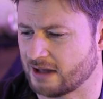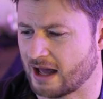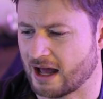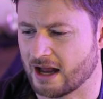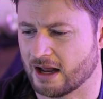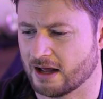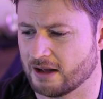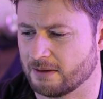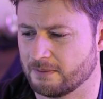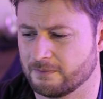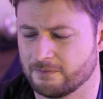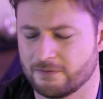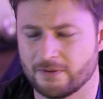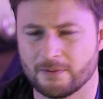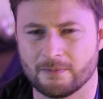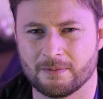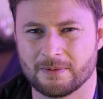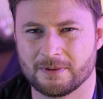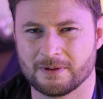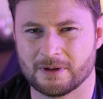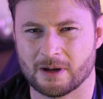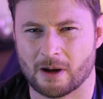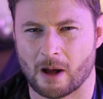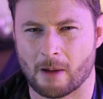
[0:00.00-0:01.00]
Uh,
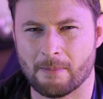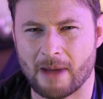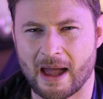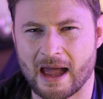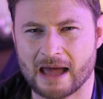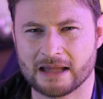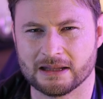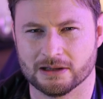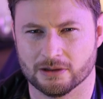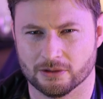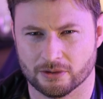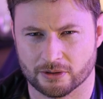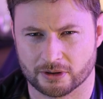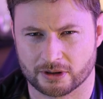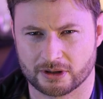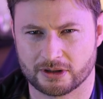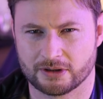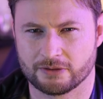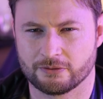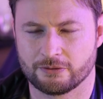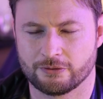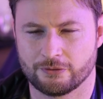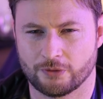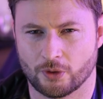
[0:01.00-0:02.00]
a bad look
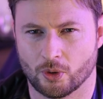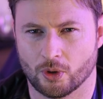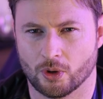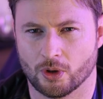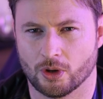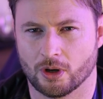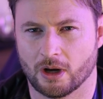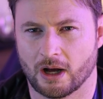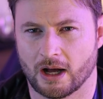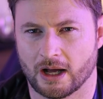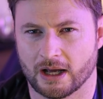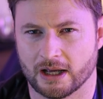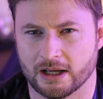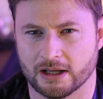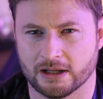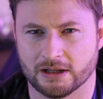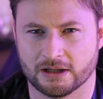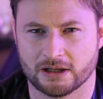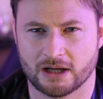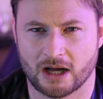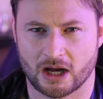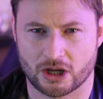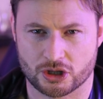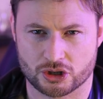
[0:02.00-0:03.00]
for
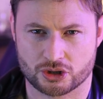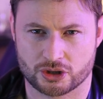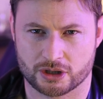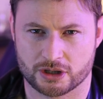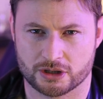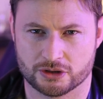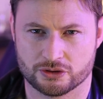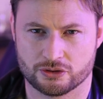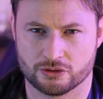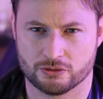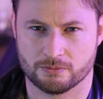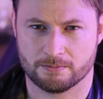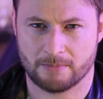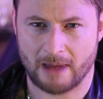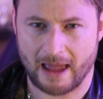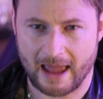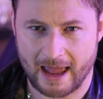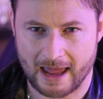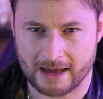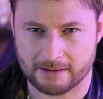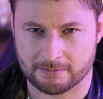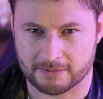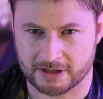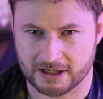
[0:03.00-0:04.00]
a country to
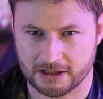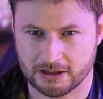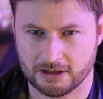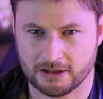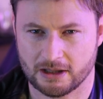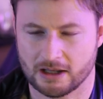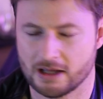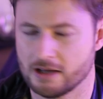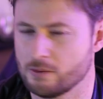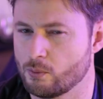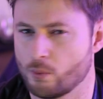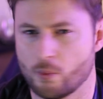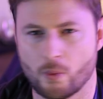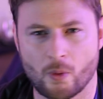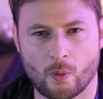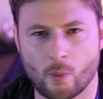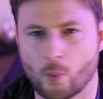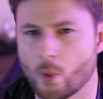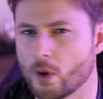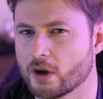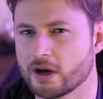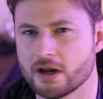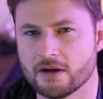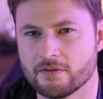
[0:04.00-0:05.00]
ban me, it,
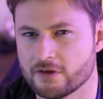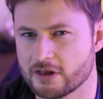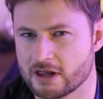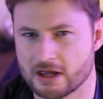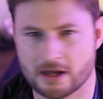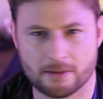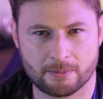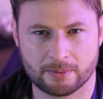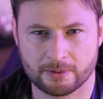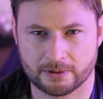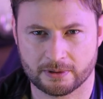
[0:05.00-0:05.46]
whatever their